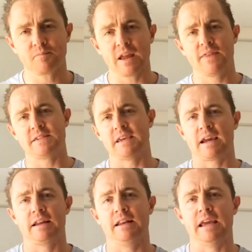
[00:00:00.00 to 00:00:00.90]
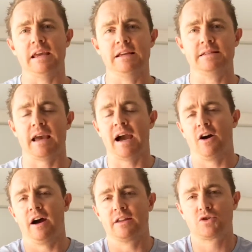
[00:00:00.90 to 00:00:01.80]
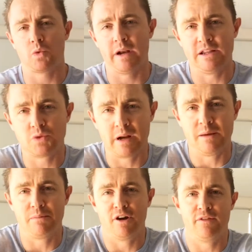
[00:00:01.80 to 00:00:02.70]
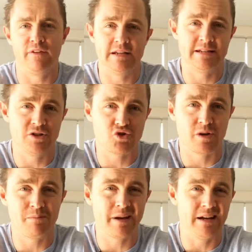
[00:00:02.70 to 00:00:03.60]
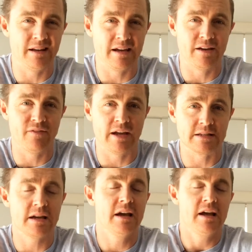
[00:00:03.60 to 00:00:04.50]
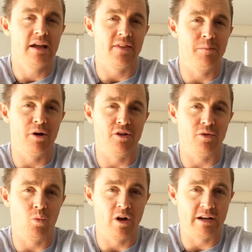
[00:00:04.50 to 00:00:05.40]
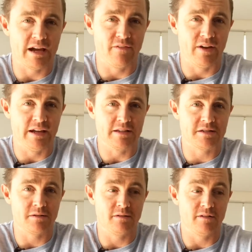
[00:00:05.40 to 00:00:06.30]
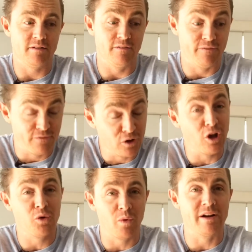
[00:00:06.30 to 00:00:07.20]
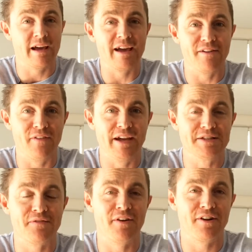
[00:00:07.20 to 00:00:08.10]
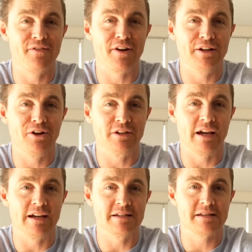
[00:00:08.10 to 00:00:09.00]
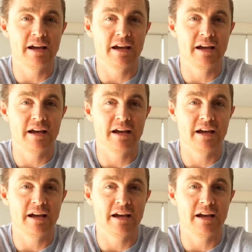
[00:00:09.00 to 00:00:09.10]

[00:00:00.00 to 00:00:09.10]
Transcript: The second is our 2020 Perth Fitness Industry PD event. They're both one-day events, full-on one-day events, very, very long days.